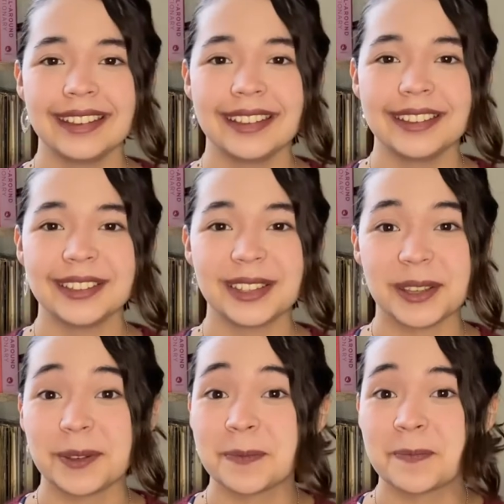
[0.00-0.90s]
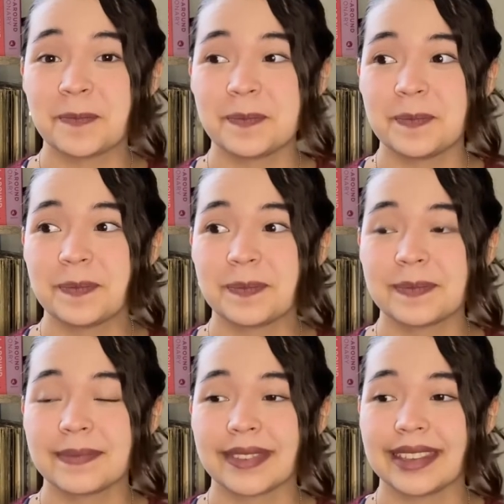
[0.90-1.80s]
So,
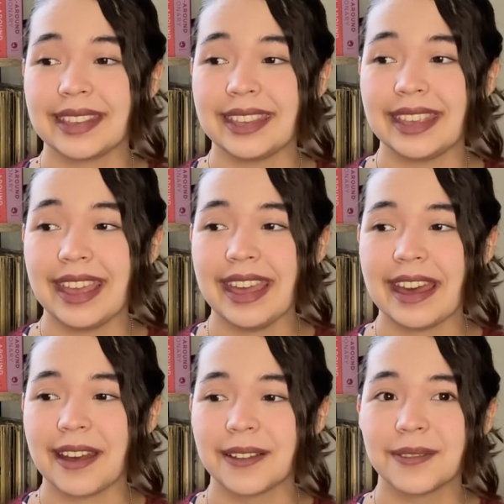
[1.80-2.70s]
yeah.